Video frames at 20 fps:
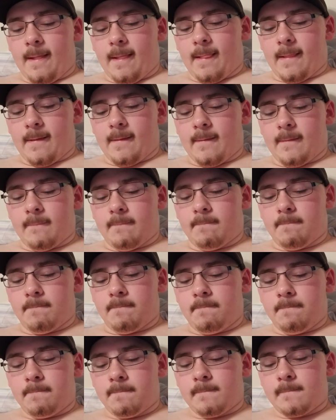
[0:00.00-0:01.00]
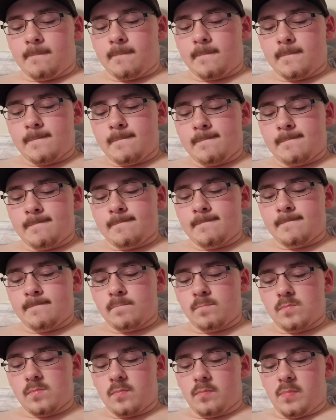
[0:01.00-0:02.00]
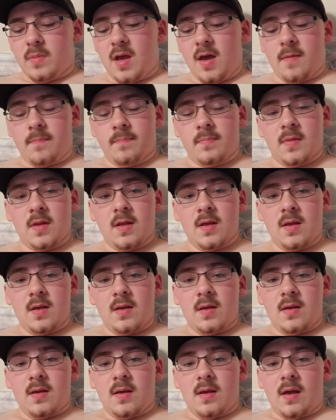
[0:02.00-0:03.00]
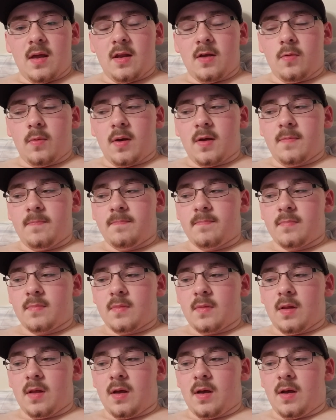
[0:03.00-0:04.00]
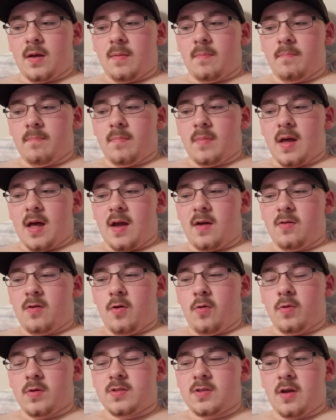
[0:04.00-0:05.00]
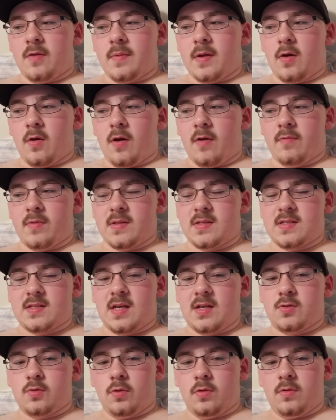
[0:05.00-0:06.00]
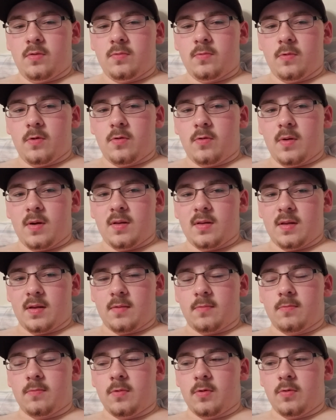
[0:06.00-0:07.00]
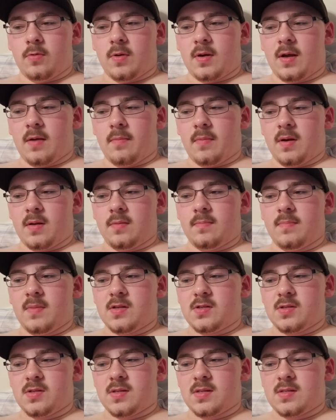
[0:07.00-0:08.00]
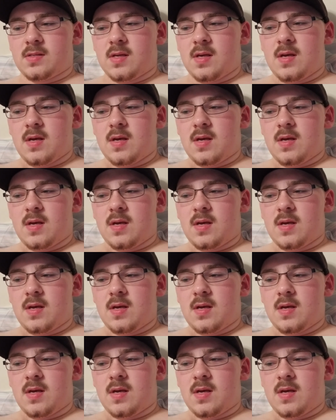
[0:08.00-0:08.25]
Yeah. Anyway, I don't know what's gonna be going on with the schedule. Real quick, I'm gonna mention this.